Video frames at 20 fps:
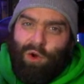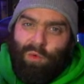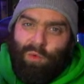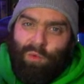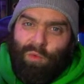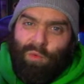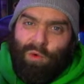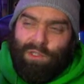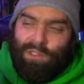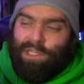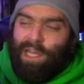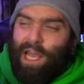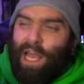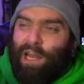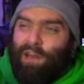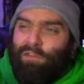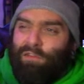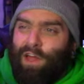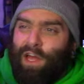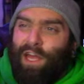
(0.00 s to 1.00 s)
was
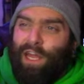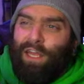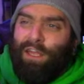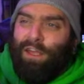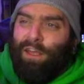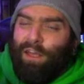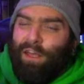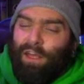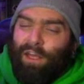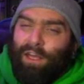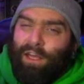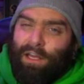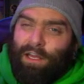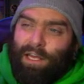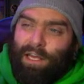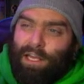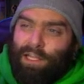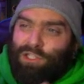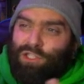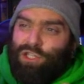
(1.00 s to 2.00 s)
kind of like,
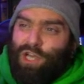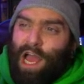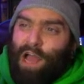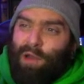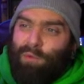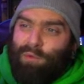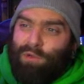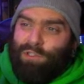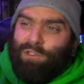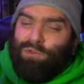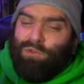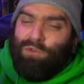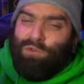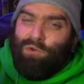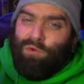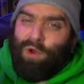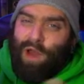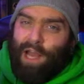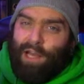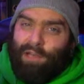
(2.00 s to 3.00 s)
his job was to
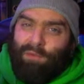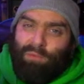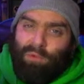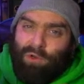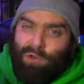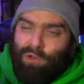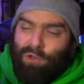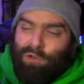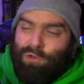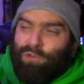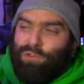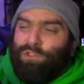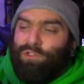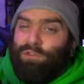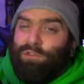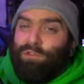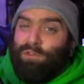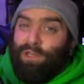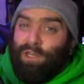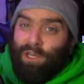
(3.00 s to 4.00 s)
direct,
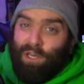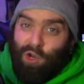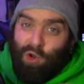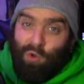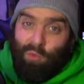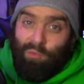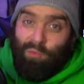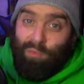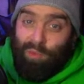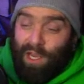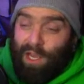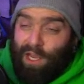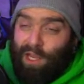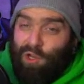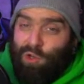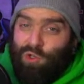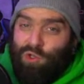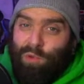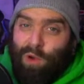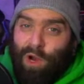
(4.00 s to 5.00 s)
produce, be a
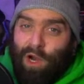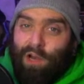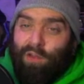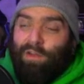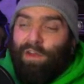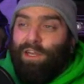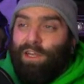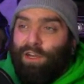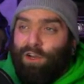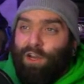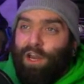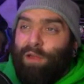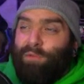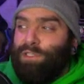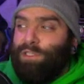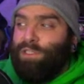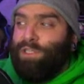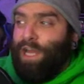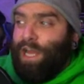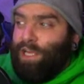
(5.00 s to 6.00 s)
huge part of it. Your
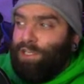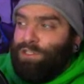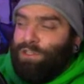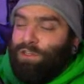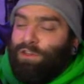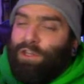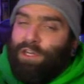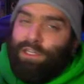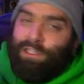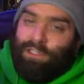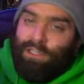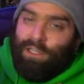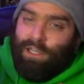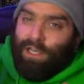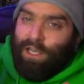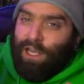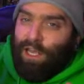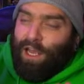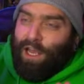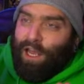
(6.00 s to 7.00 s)
name's attached to this.
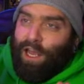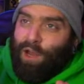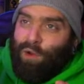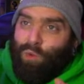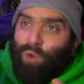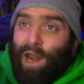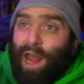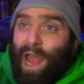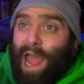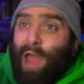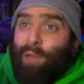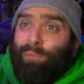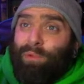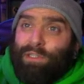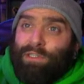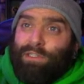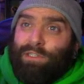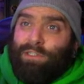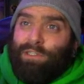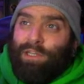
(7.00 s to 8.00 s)
And what
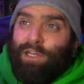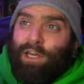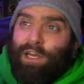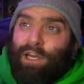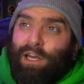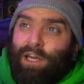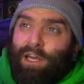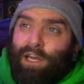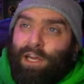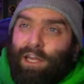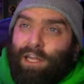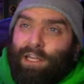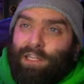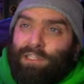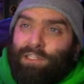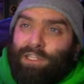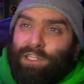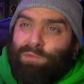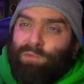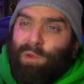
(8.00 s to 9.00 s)
happens
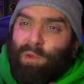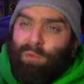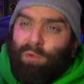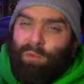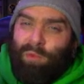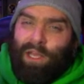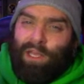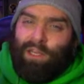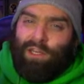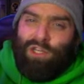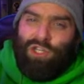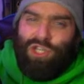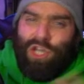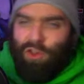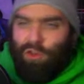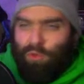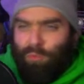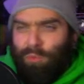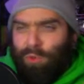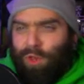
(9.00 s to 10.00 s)
is these people begin to
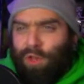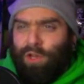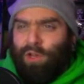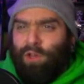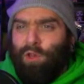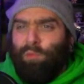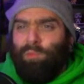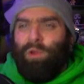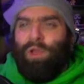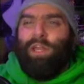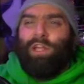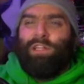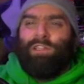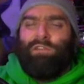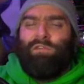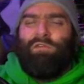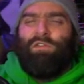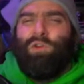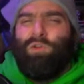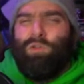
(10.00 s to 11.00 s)
share their political opinions
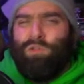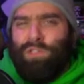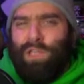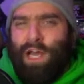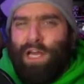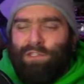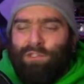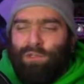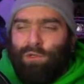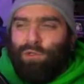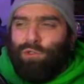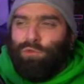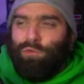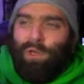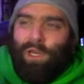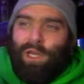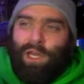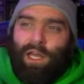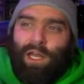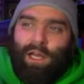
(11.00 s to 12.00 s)
and views on social
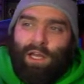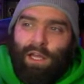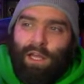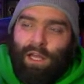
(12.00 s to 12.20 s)
media.